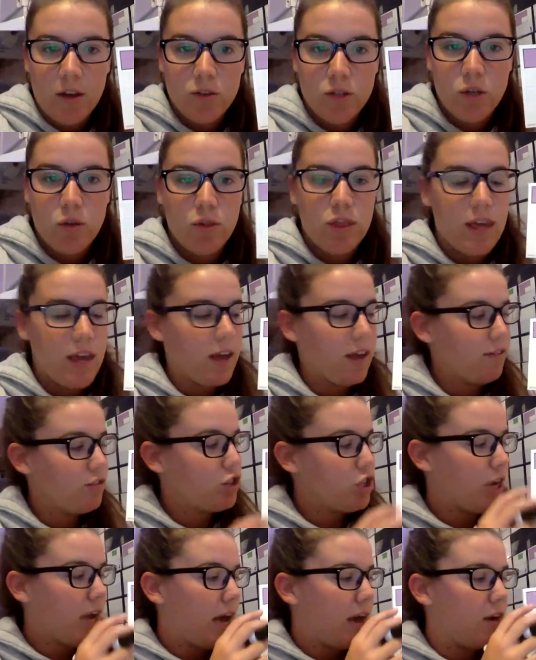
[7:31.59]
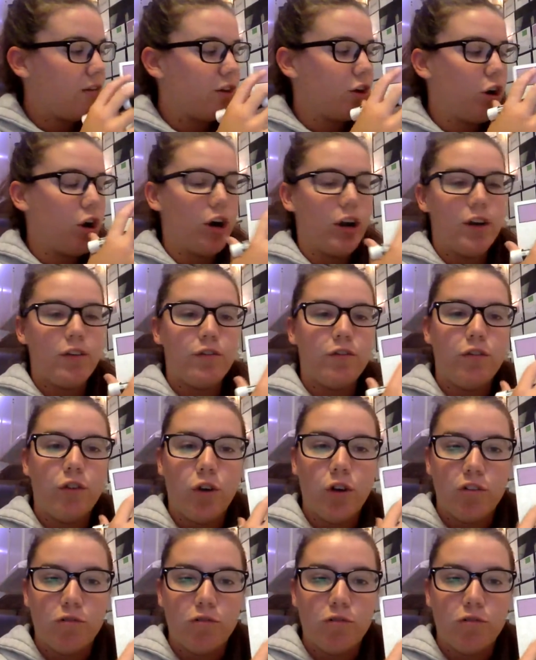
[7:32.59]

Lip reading: So think if she had a garden full